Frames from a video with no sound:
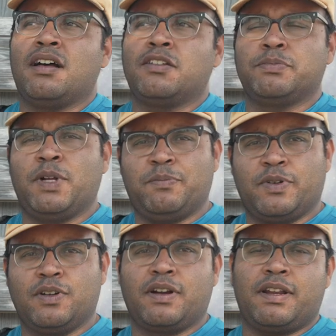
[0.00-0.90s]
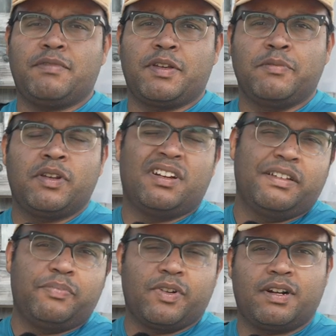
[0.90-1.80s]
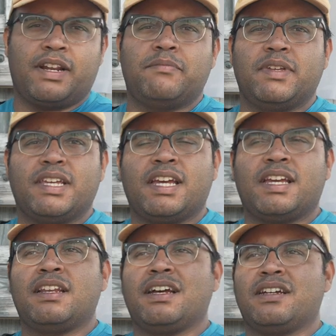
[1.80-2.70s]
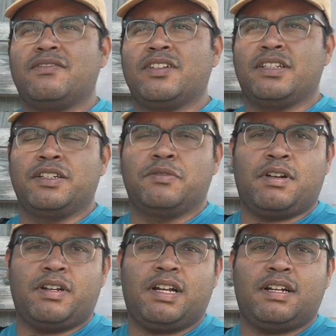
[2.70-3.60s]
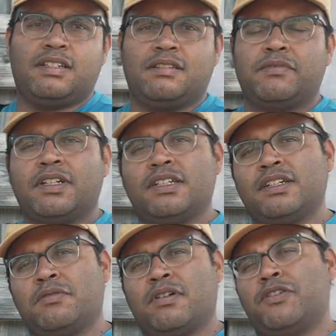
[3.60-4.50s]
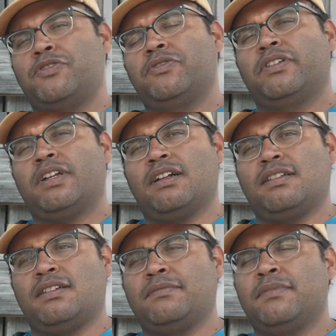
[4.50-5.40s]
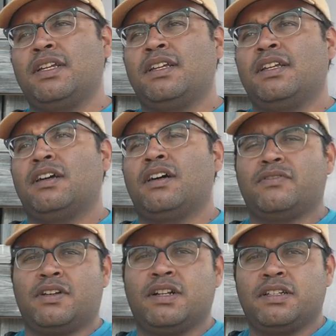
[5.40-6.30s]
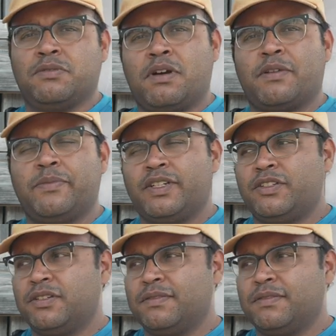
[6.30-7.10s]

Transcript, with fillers: A small program, community program, began out of the Clearwater Yacht Club and the Clearwater Junior Yacht Club over on Clearwater Beach.